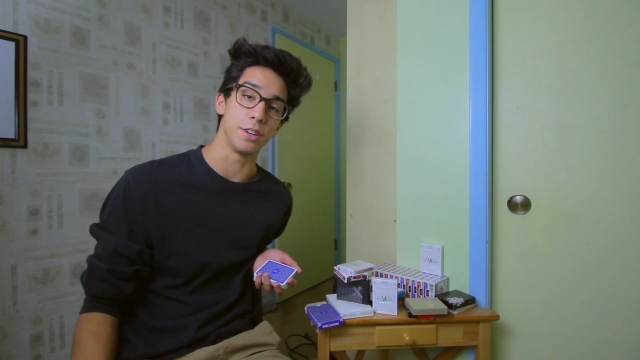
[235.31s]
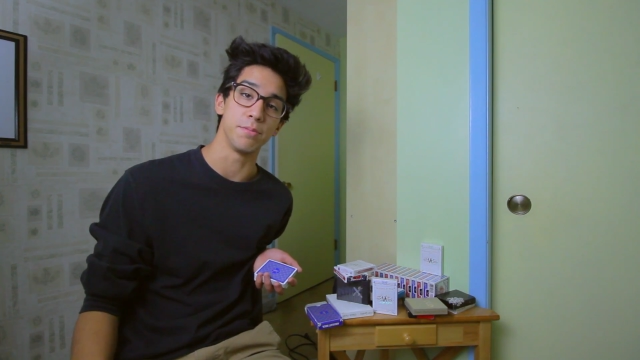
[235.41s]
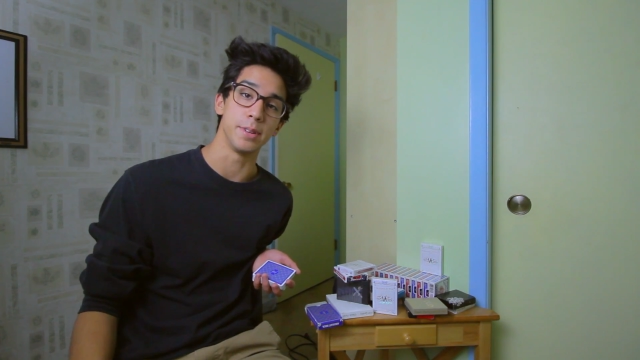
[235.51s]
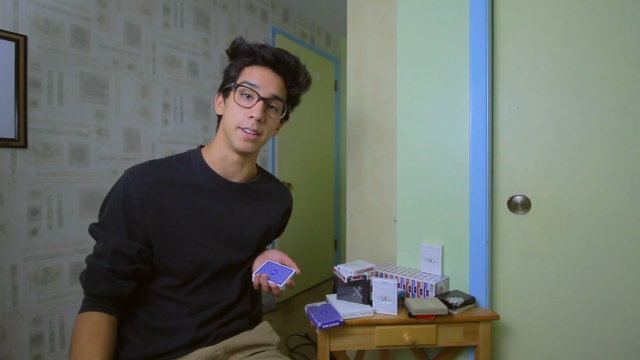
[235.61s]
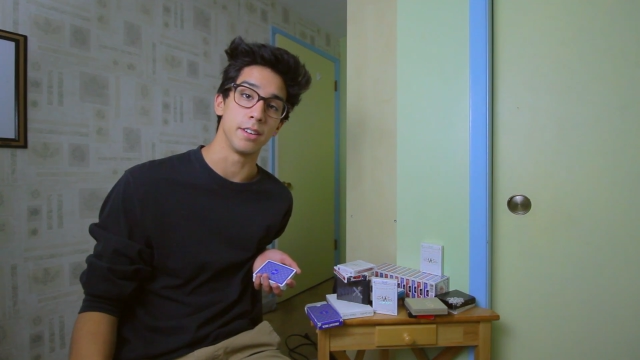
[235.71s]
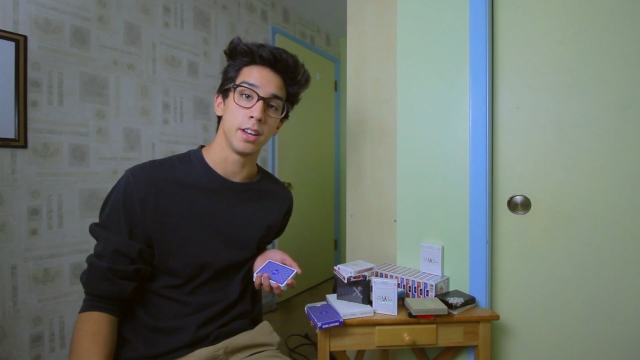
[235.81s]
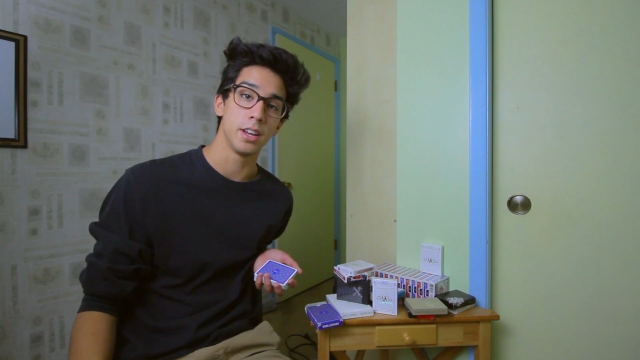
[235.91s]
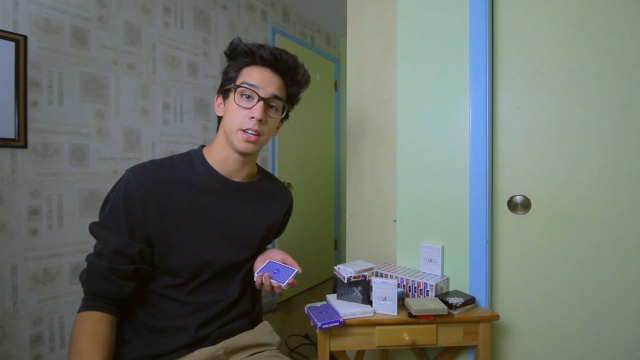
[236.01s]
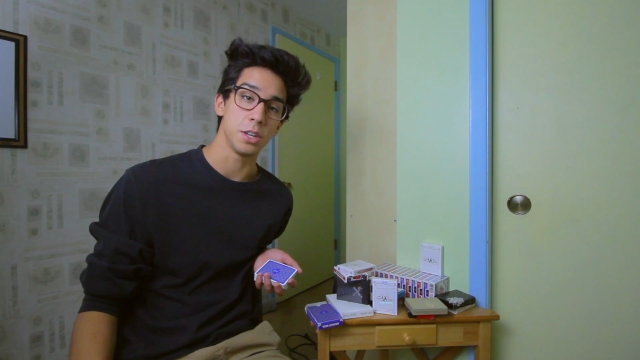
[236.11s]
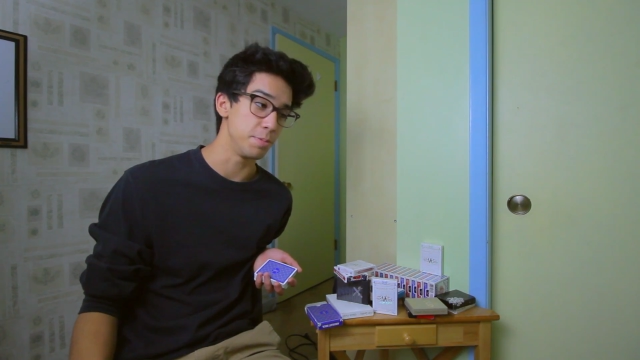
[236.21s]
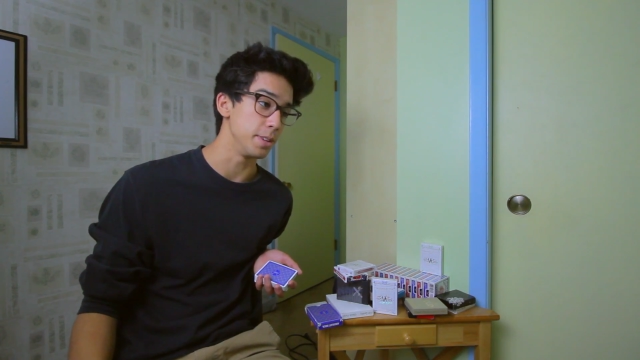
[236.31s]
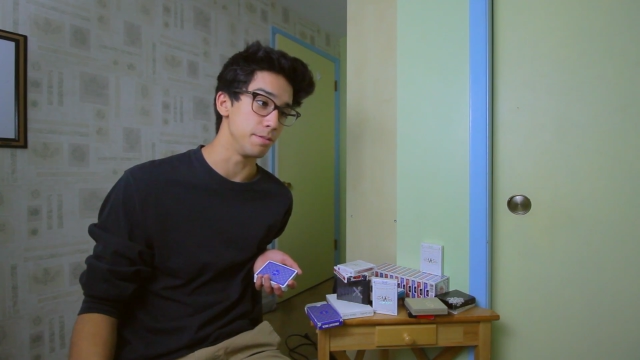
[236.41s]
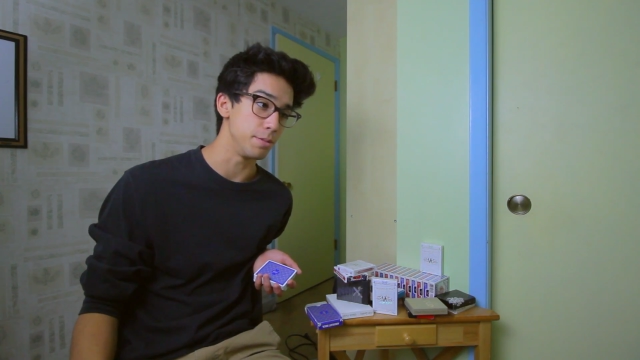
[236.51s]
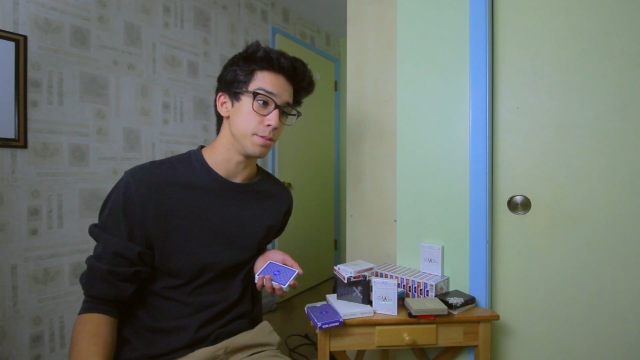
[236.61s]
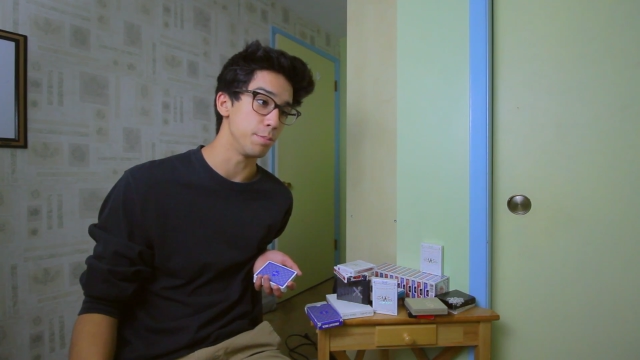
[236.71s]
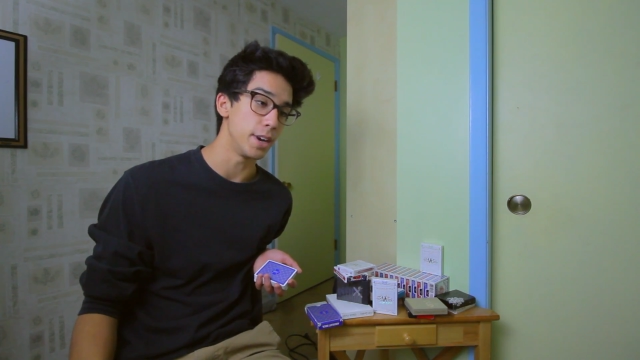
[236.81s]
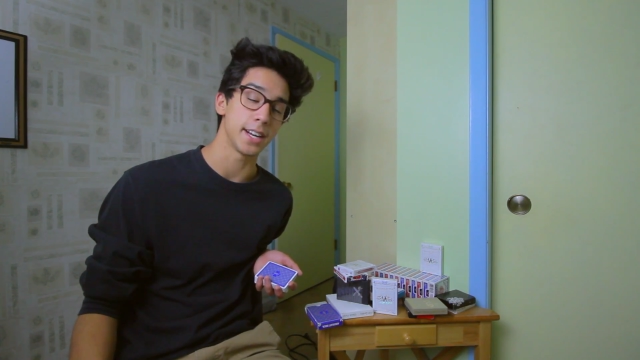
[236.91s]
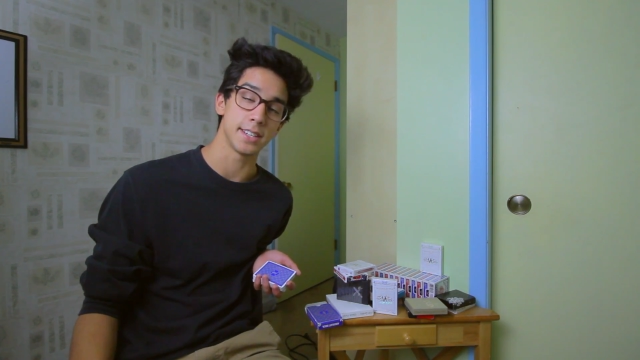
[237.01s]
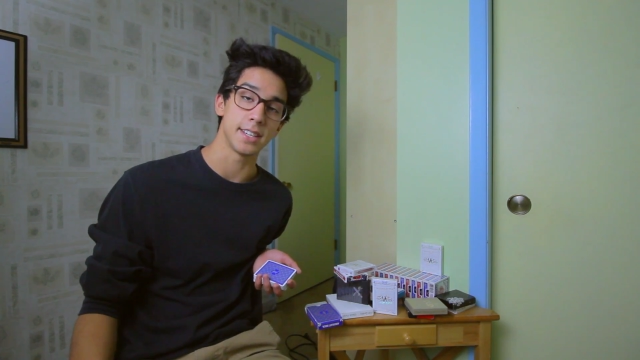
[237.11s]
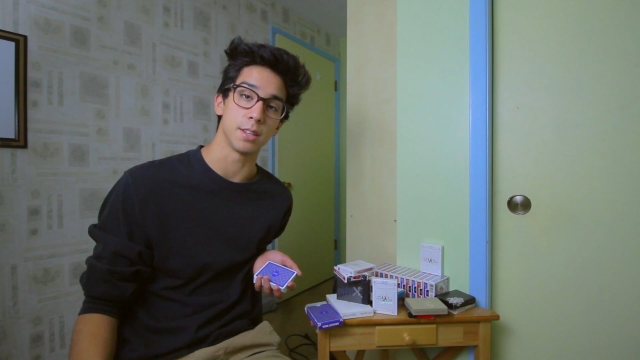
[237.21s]
you've been
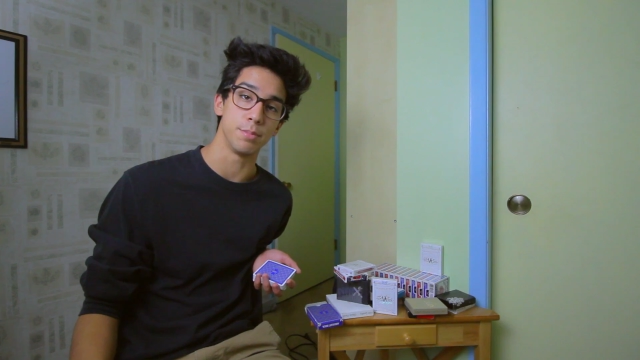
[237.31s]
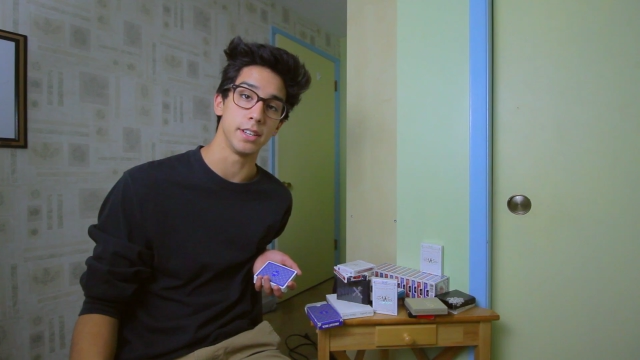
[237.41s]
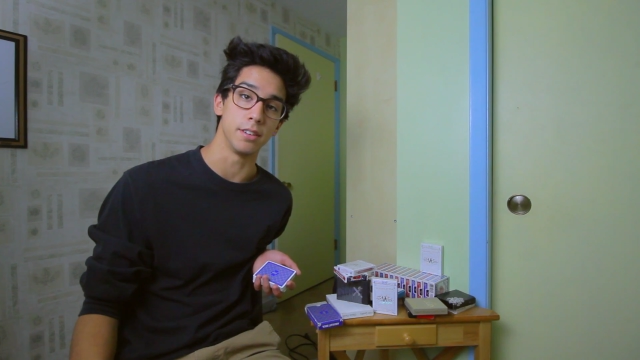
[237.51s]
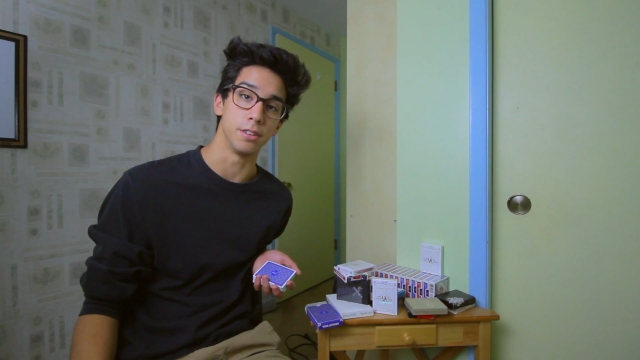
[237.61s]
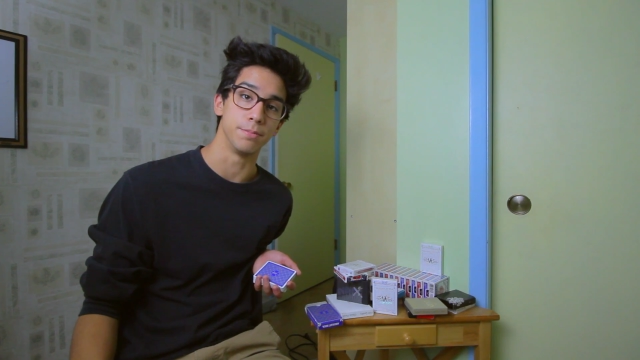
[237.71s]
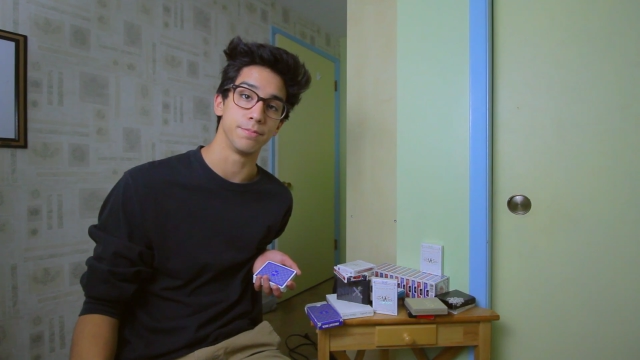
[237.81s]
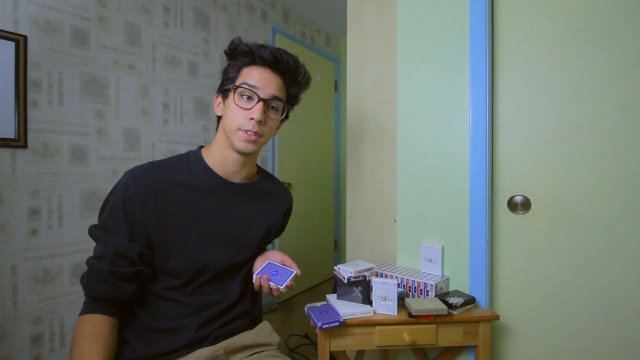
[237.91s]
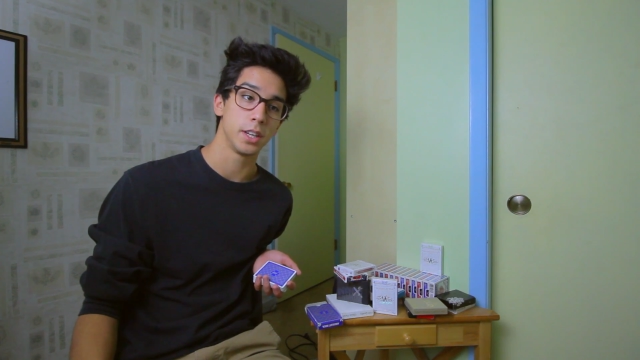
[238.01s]
practicing the Padiddle